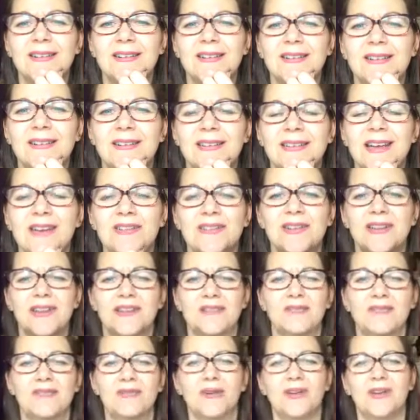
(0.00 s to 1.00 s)

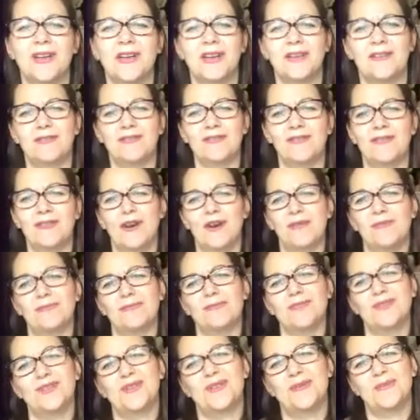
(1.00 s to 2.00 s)
Definitely running
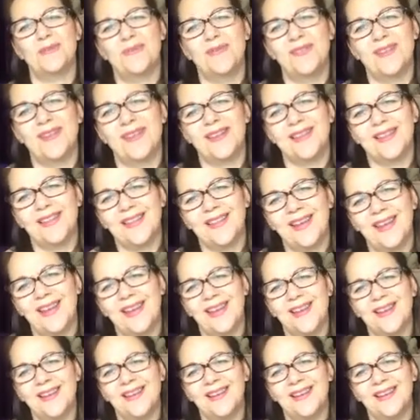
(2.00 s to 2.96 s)
from something there.